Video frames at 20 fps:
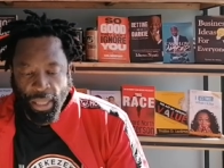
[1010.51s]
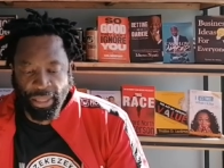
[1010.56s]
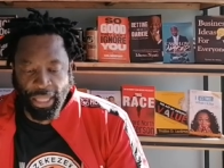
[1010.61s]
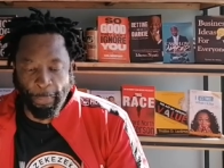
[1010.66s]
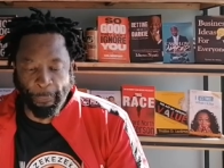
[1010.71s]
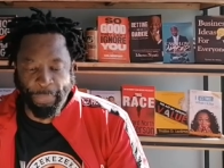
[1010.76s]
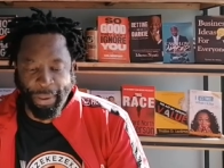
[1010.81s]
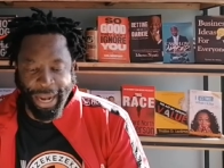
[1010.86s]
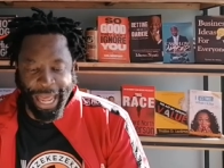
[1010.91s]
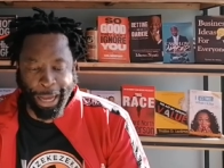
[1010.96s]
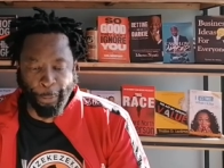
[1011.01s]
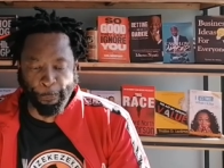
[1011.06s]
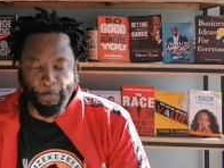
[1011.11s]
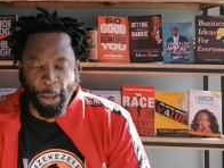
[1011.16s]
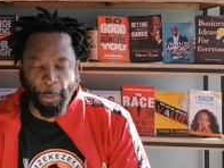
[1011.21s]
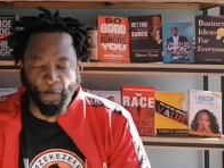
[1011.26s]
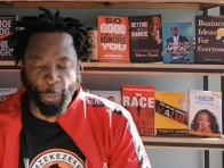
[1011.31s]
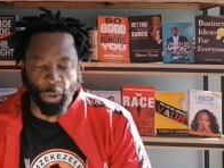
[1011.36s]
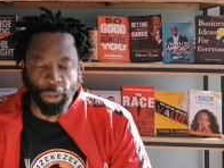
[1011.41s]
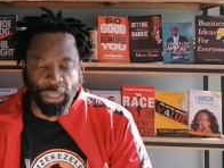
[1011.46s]
the black
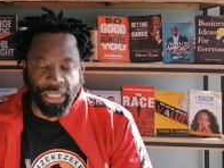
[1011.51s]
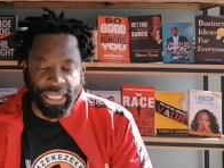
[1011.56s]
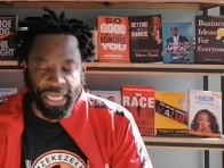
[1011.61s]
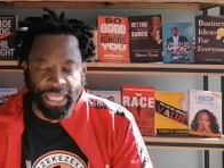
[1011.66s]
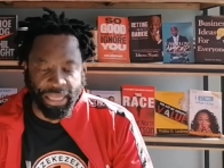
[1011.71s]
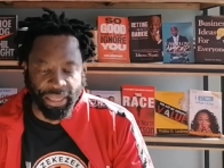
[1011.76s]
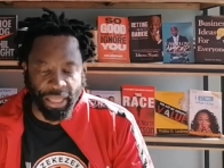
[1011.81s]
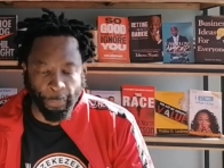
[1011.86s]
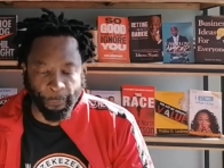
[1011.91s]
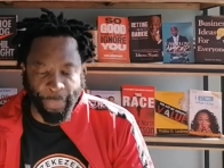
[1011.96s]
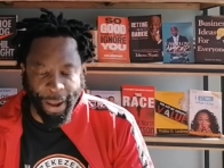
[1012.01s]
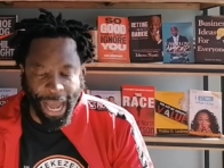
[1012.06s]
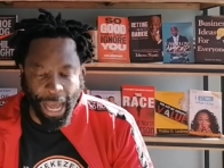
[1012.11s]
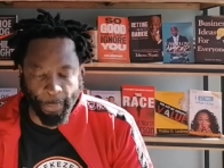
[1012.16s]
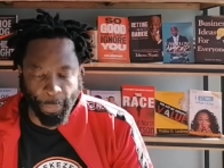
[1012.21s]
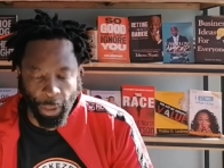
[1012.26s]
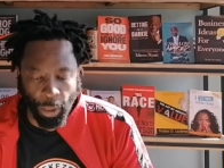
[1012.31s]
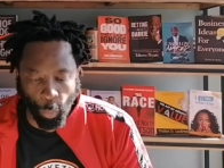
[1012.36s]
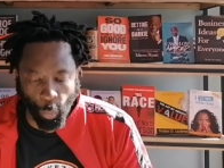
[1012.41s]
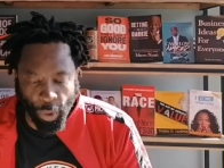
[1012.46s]
people read the
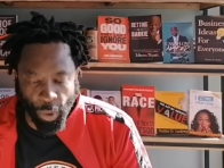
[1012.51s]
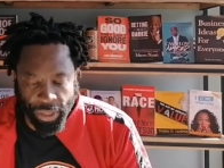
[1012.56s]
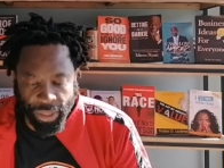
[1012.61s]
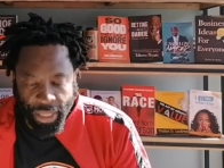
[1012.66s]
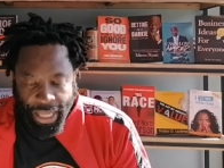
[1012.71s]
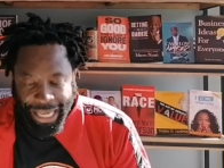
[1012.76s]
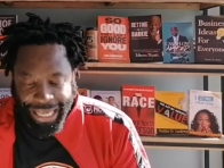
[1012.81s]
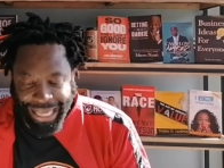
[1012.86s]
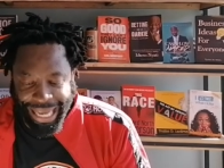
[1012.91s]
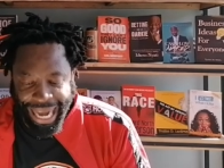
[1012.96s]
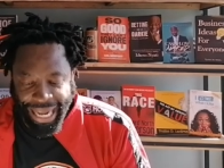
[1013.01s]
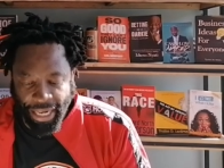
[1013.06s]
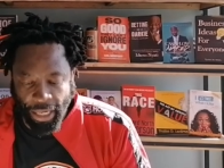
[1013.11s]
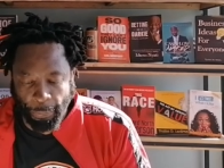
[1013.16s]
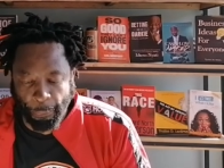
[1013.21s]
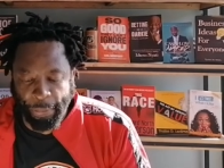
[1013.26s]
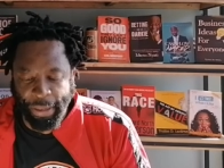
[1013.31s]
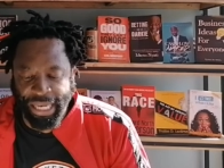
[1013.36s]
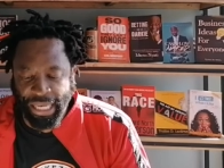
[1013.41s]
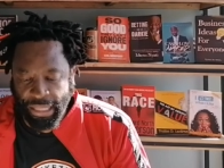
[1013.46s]
Bible with
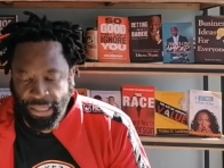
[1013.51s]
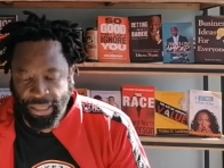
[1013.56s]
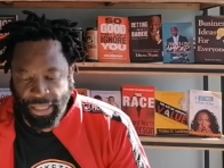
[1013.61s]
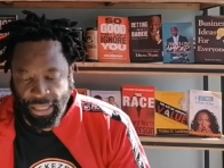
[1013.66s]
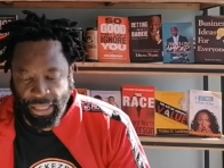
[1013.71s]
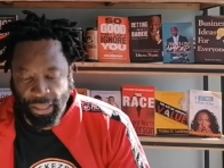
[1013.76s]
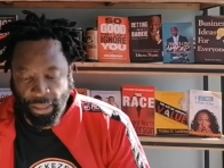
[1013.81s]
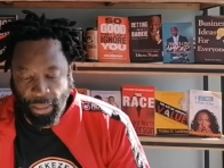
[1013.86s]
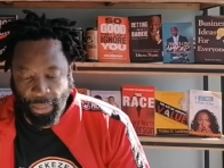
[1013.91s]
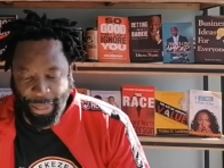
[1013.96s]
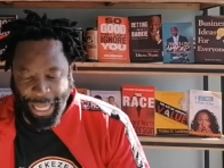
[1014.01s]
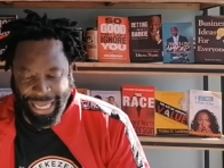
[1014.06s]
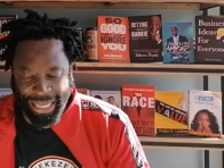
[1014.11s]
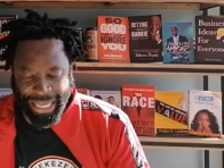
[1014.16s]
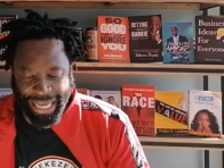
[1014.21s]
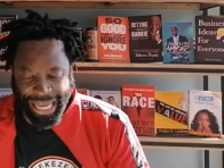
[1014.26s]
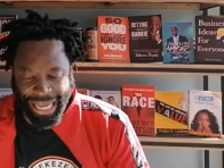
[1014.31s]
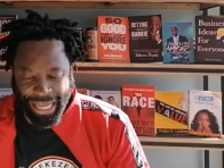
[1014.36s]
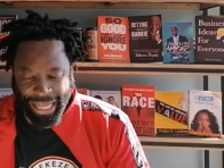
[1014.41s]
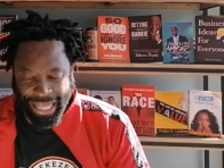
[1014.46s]
gullibility that
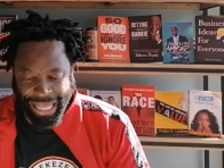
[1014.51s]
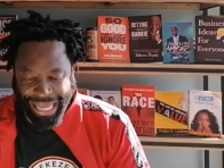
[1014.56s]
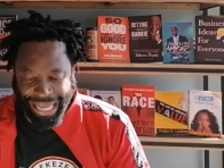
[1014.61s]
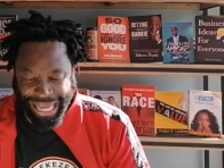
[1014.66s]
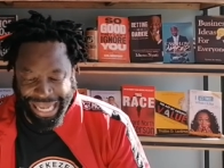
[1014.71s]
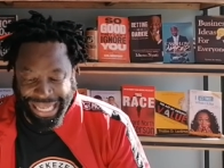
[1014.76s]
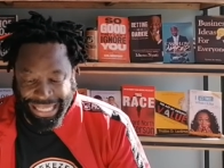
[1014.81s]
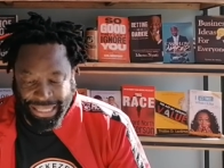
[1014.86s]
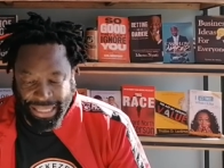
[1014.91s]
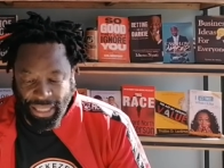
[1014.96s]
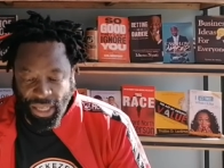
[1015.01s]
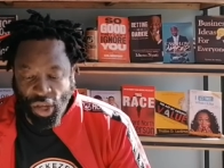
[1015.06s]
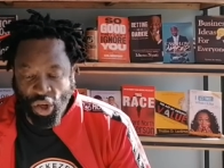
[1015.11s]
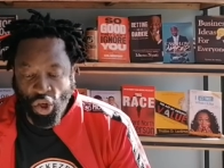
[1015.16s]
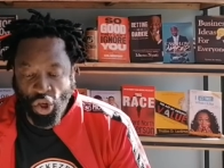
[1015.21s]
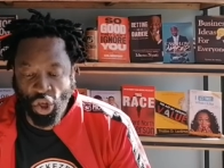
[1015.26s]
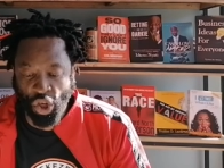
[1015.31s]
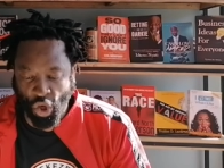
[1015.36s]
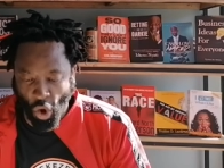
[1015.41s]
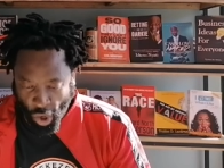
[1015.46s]
is
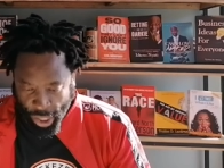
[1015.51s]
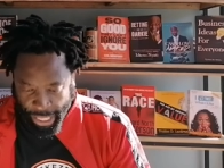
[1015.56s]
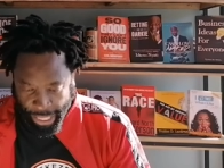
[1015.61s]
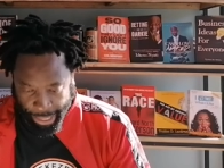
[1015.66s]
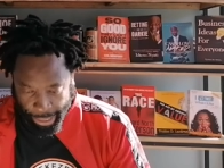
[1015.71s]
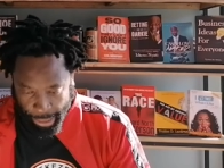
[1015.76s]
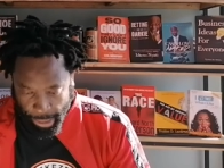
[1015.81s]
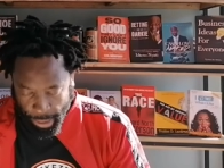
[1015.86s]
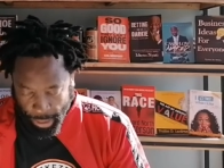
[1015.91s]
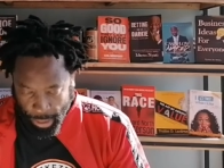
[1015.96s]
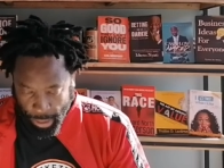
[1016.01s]
shocking.